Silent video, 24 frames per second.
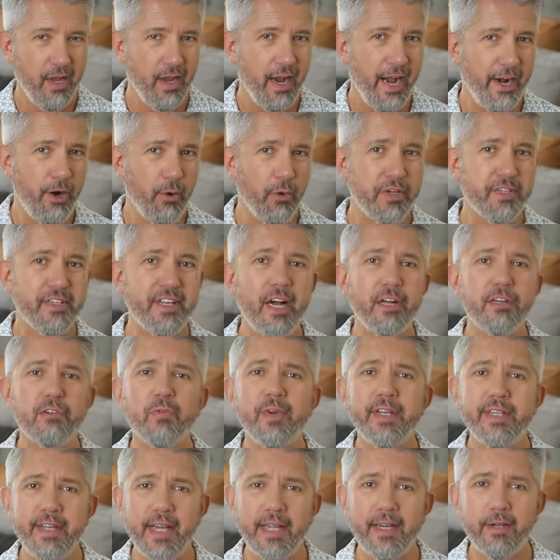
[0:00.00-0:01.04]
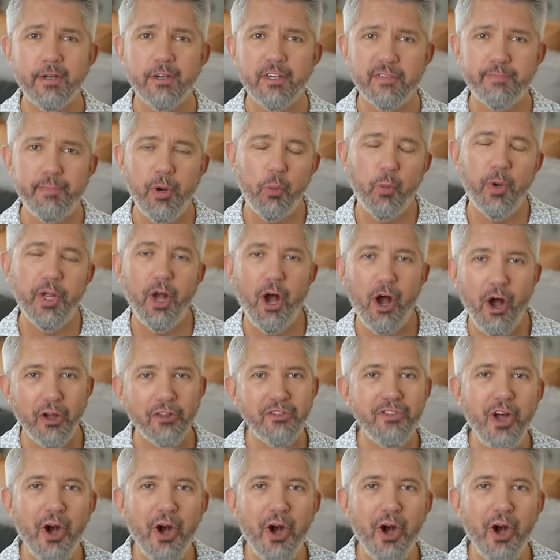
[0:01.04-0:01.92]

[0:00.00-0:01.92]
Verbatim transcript: I know it sounds ridiculous, but we all